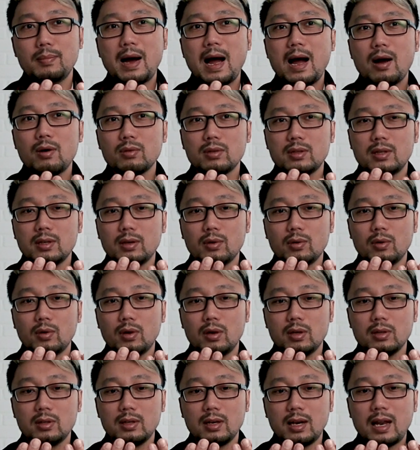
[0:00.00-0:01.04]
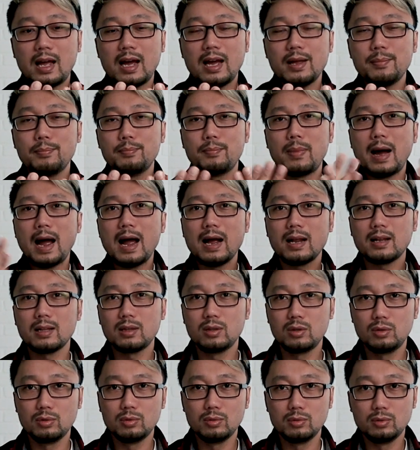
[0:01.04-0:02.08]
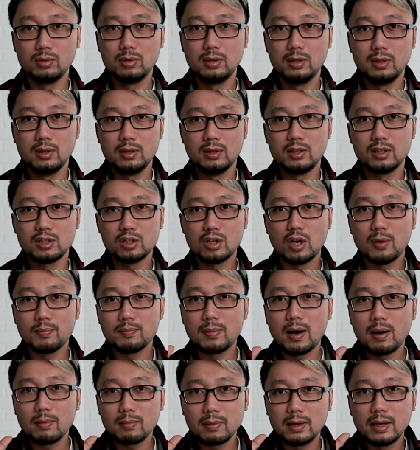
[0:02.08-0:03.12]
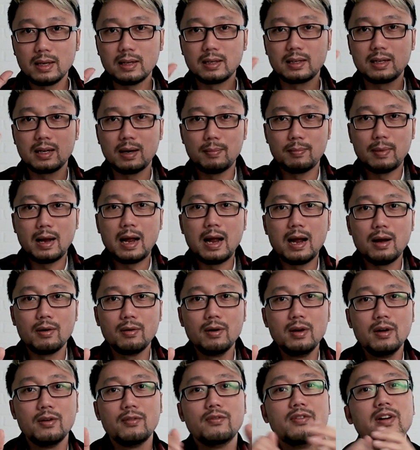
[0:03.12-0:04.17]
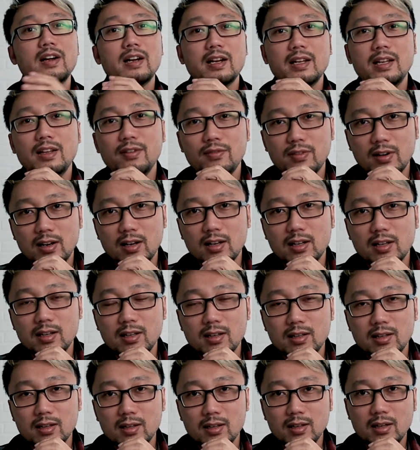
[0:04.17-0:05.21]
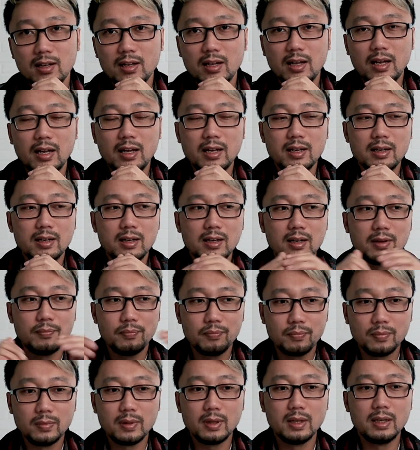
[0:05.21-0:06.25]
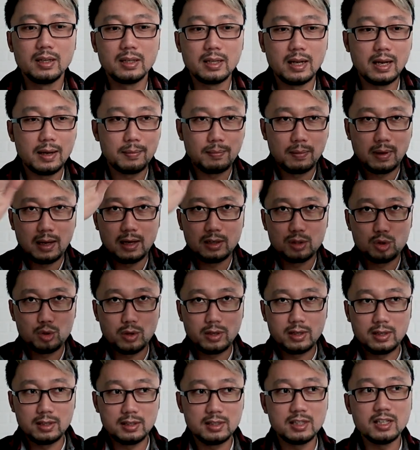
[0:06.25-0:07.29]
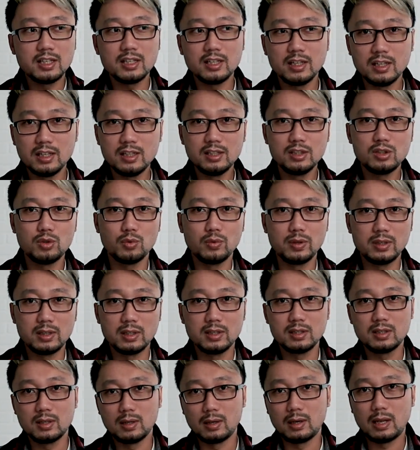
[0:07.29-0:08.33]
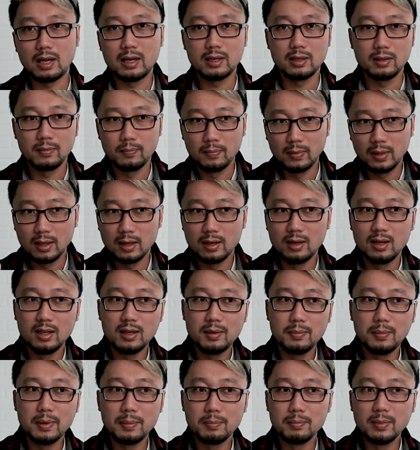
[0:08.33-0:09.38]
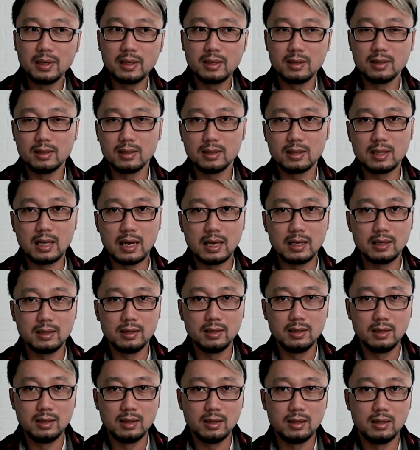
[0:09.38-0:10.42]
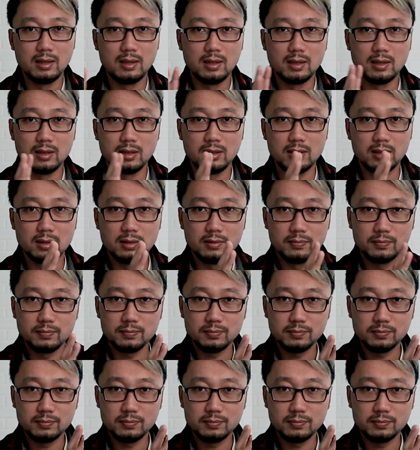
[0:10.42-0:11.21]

bounce the light back to the softbox and come out very evenly. And it have like 26-inch, which is like a little bit bigger than the